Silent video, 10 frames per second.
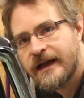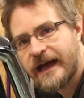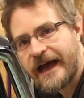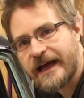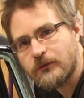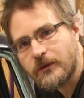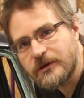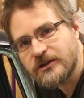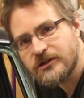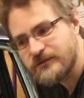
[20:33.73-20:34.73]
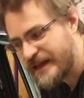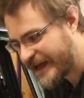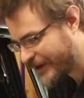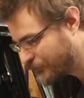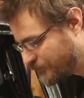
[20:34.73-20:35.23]
And what I'm going to do
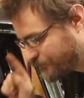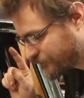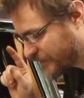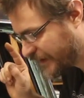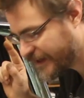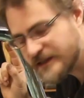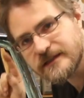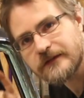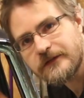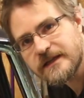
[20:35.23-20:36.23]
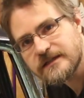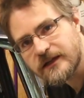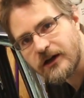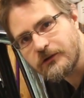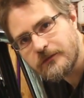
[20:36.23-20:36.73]
now is give this a
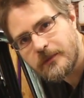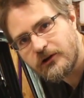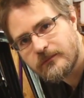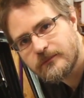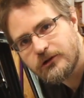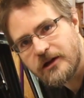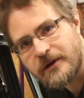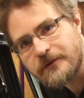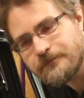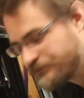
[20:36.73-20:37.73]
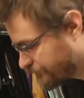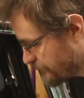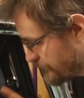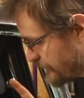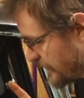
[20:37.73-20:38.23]
coat of primer.
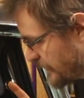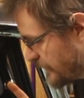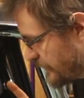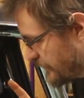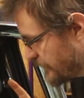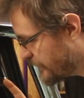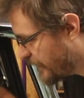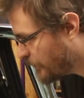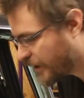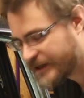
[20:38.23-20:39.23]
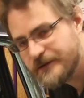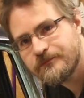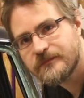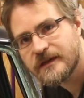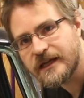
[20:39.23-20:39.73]
That way
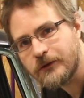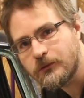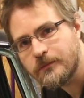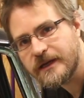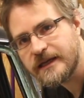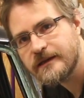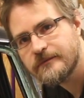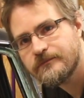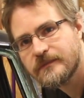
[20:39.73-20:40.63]
it will be